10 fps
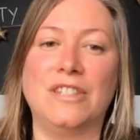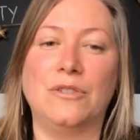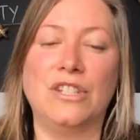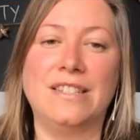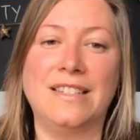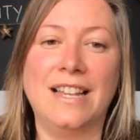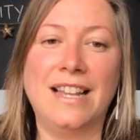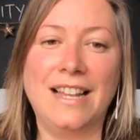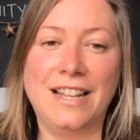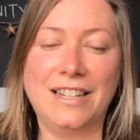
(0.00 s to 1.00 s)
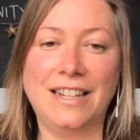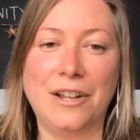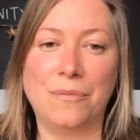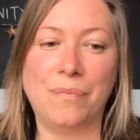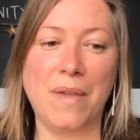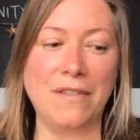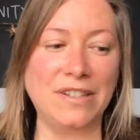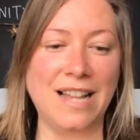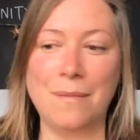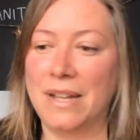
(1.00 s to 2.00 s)
So just, you know,
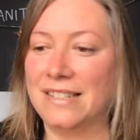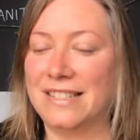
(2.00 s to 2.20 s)
every time I